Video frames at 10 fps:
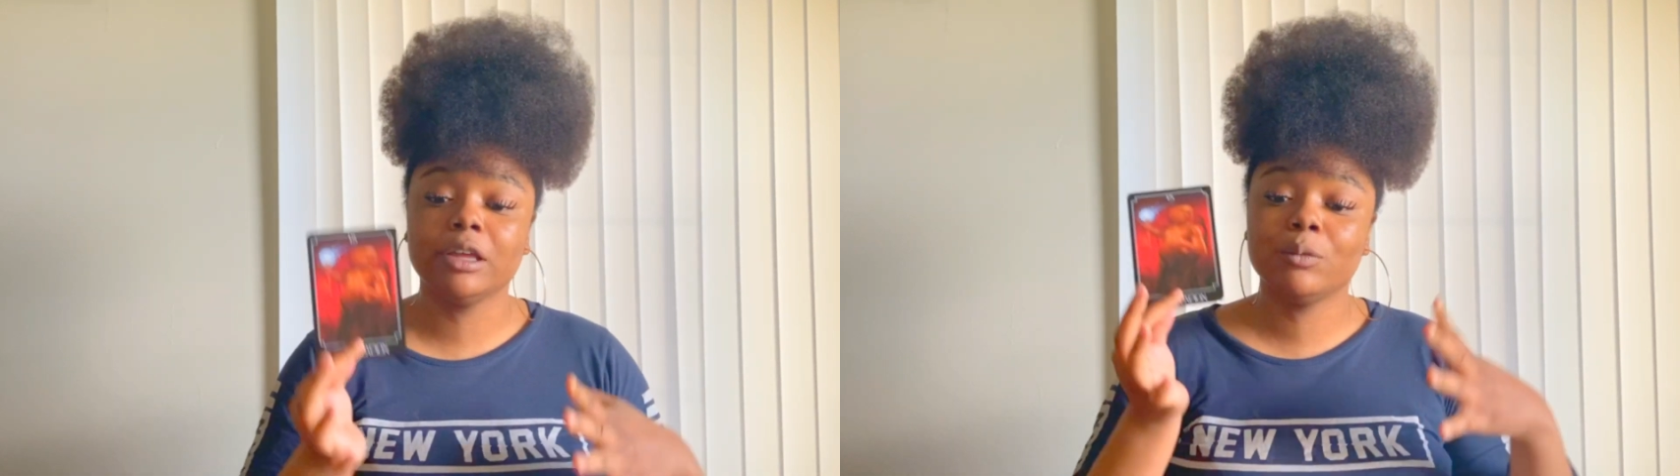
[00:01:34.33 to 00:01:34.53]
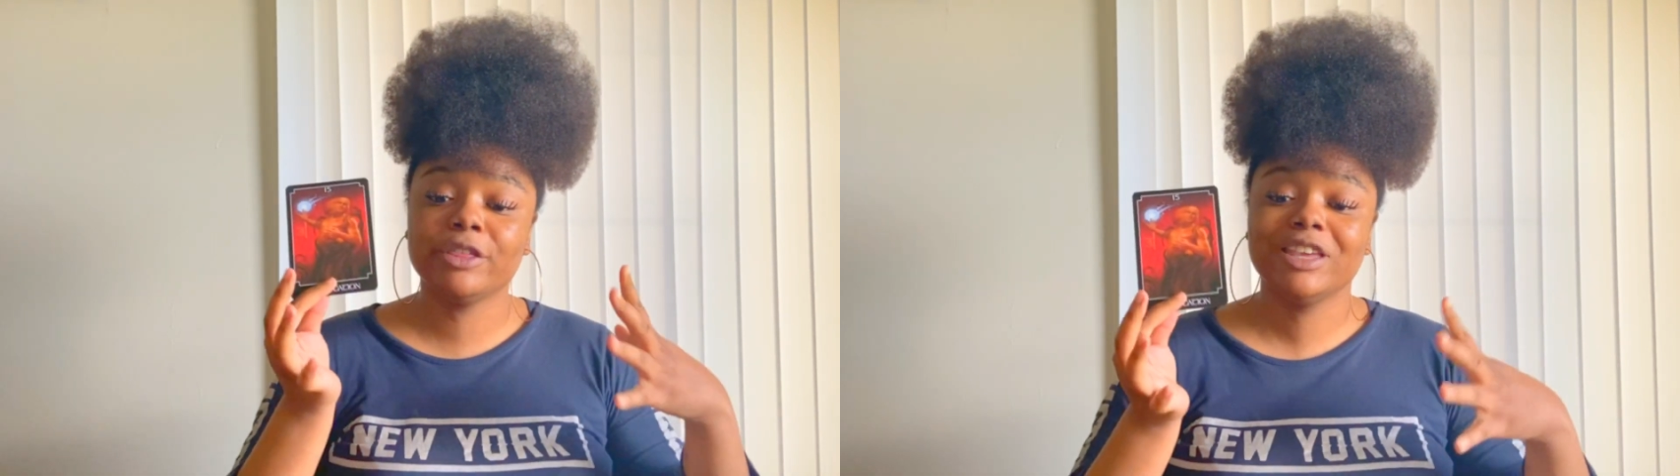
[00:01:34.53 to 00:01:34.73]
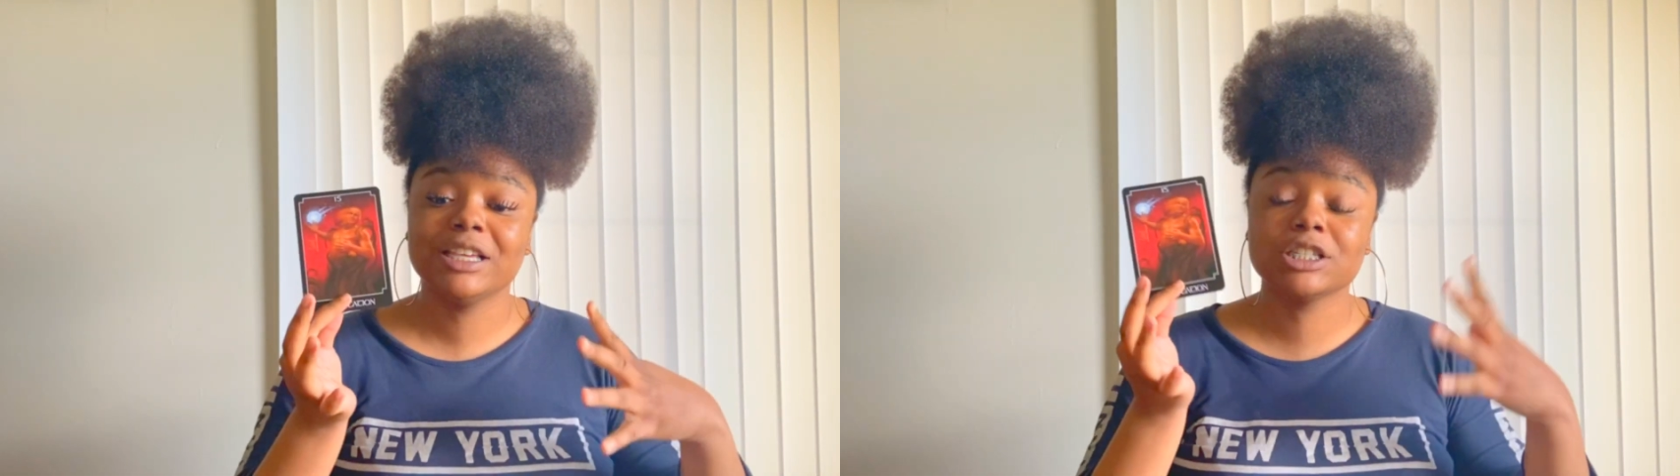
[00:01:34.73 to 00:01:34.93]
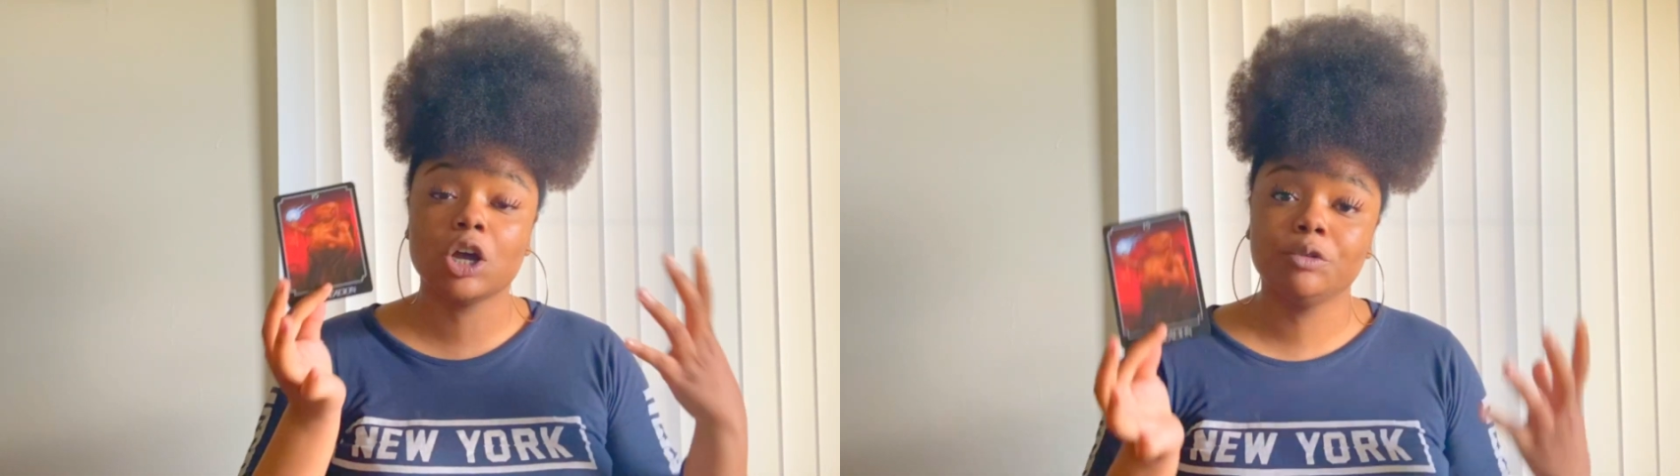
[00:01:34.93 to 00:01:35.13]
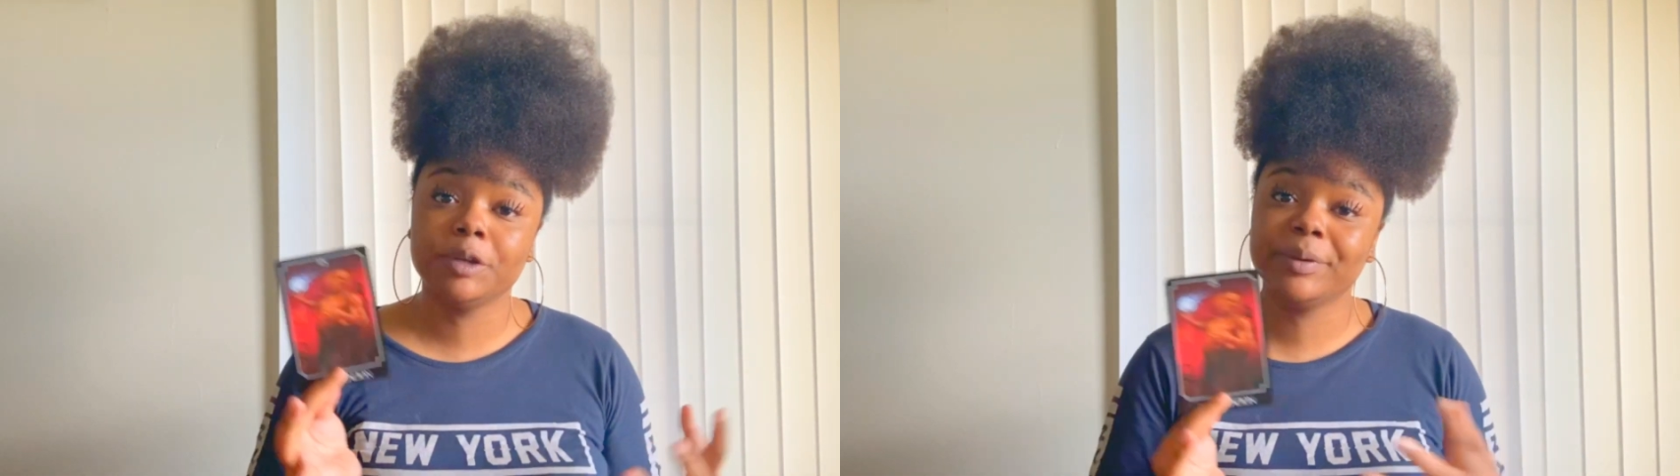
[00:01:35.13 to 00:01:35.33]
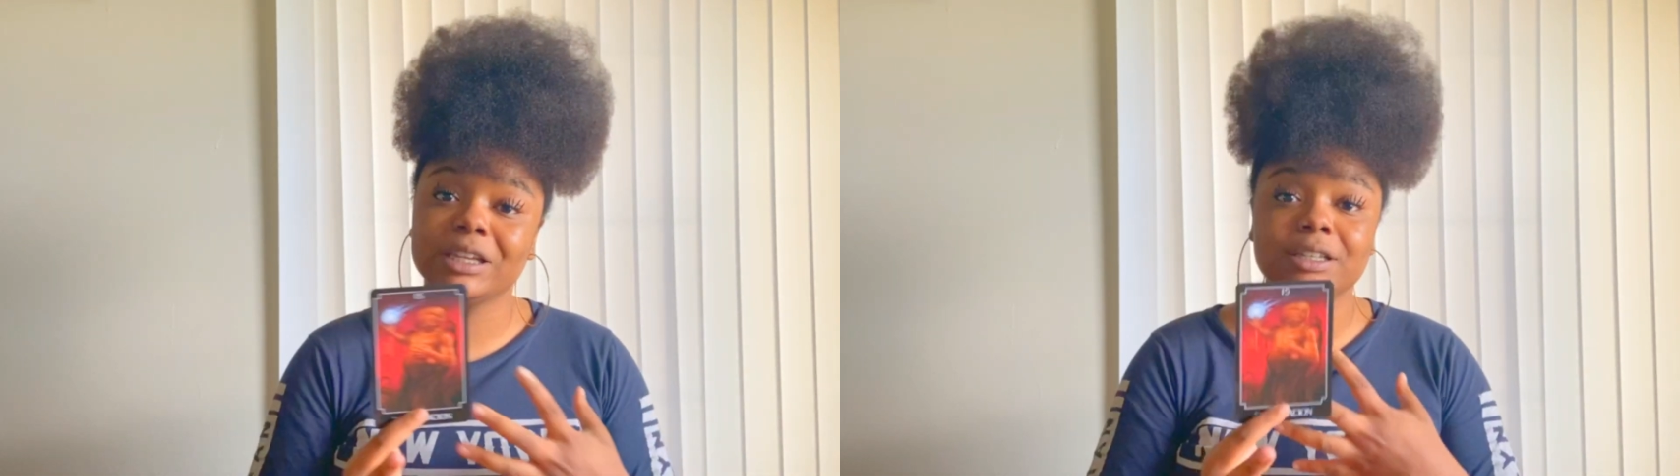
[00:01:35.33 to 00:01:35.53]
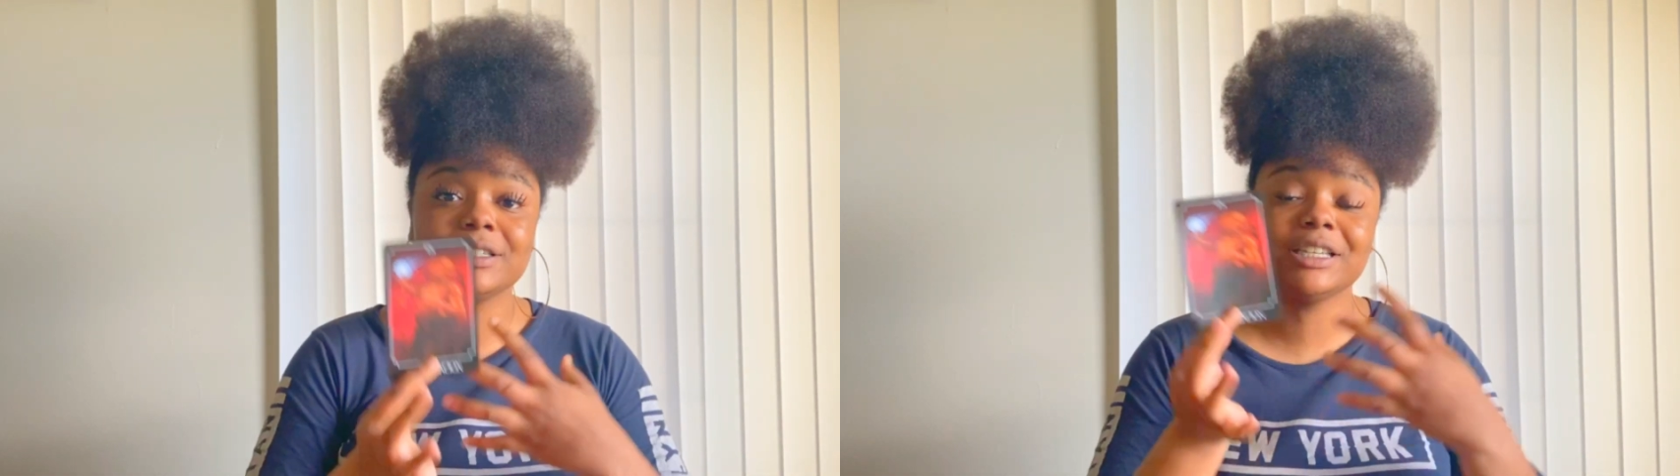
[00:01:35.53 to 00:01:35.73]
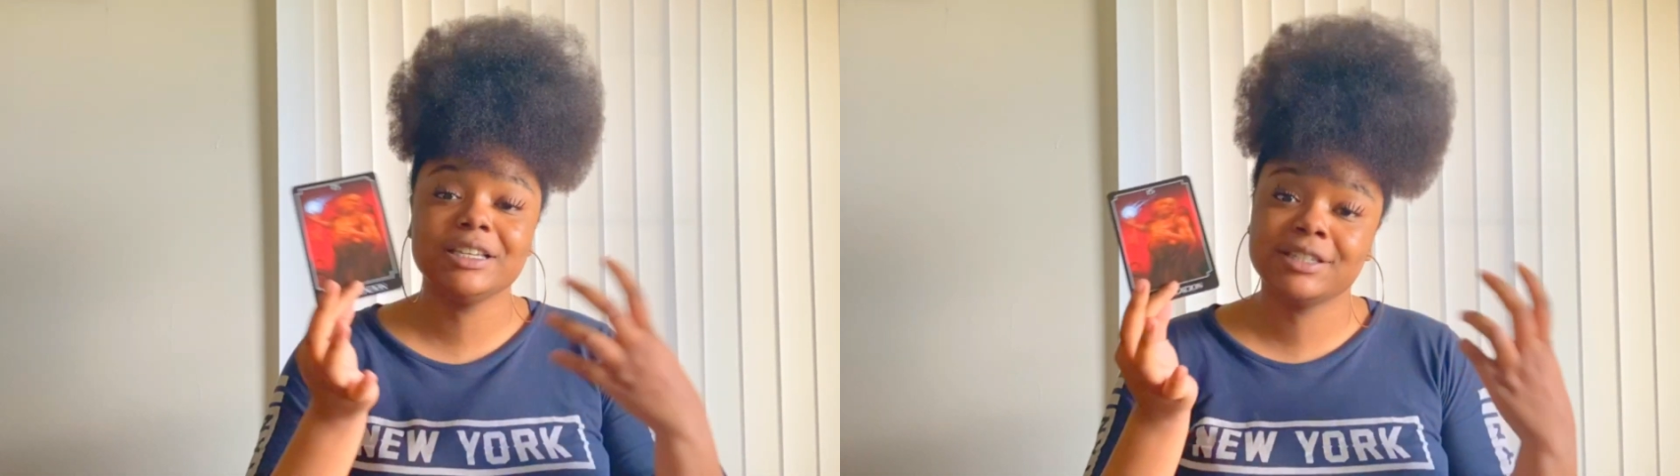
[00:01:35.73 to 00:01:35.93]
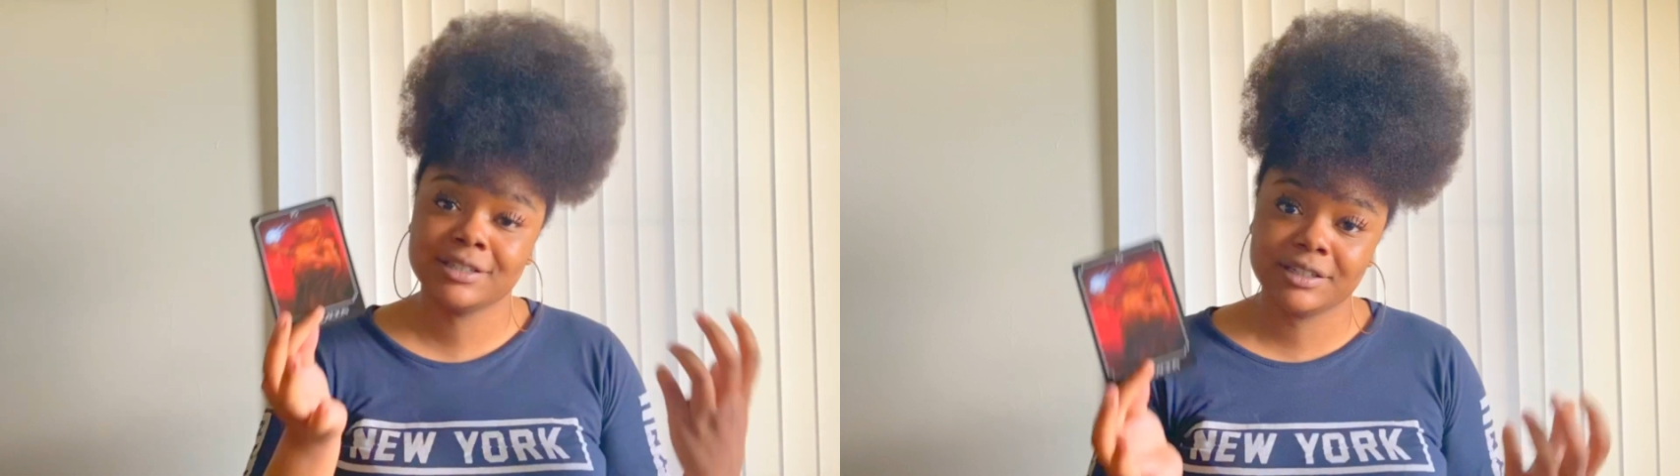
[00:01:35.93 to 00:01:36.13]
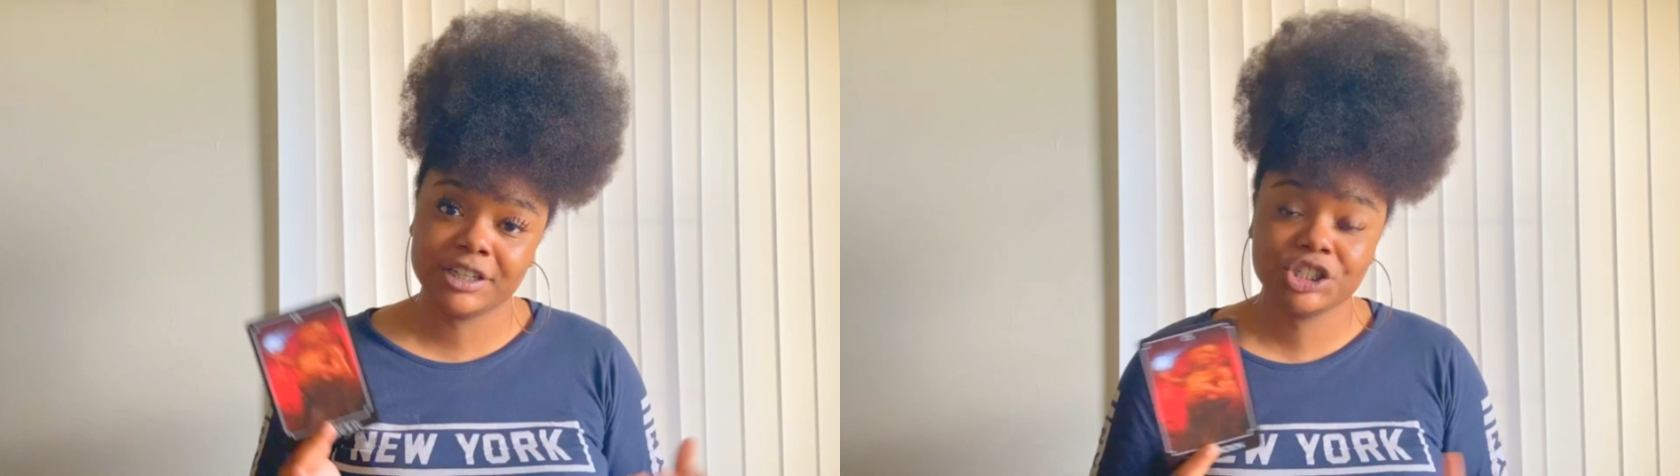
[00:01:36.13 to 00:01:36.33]
with his codependencies, his
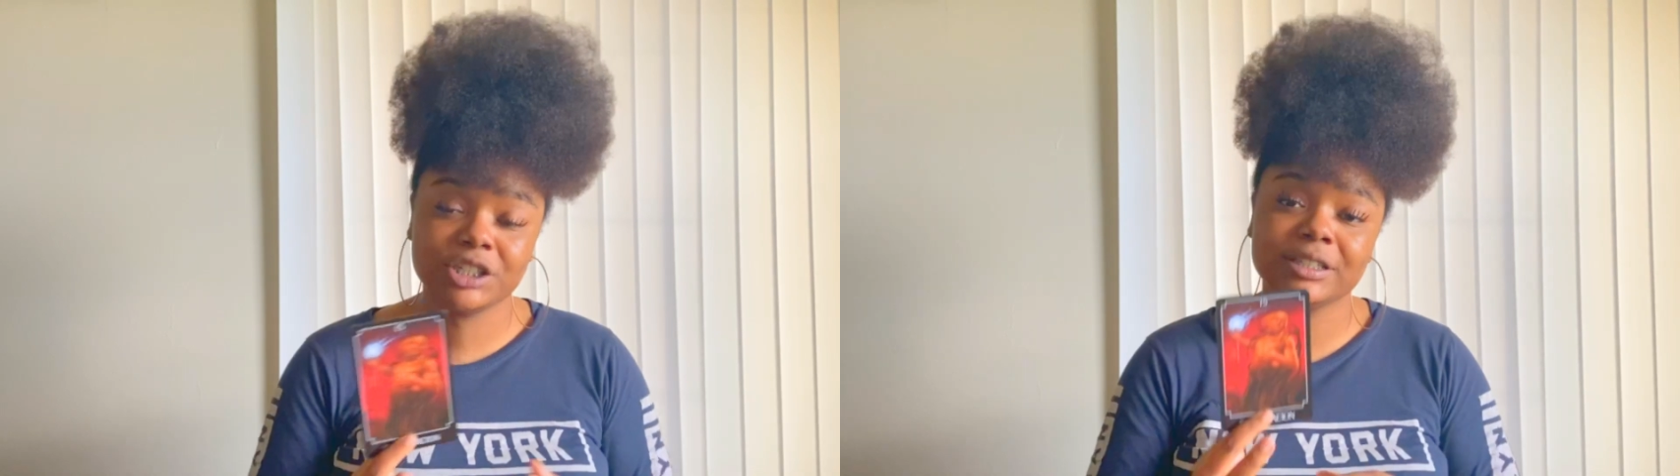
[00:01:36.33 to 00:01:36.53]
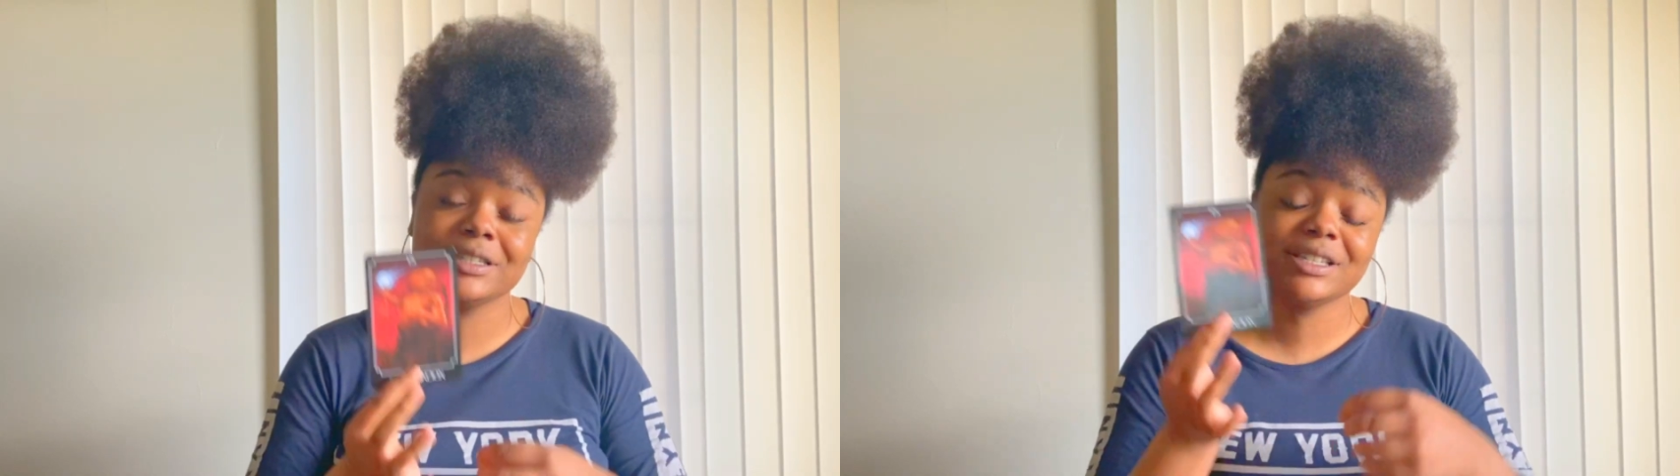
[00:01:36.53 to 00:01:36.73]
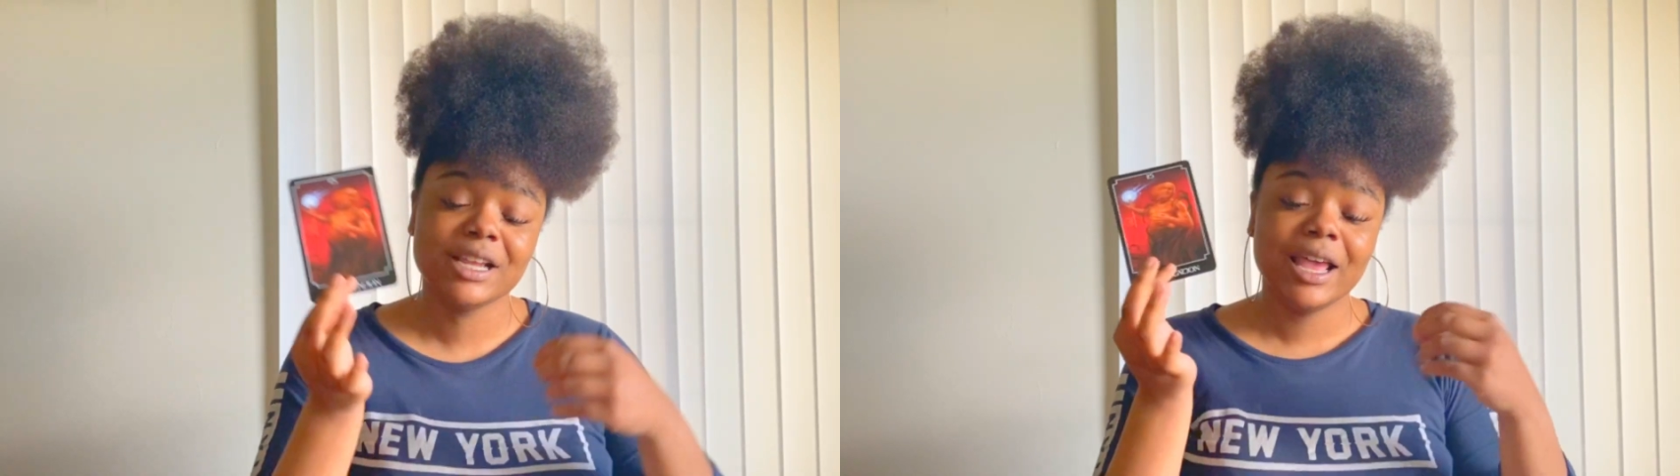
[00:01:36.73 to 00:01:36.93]
addictions,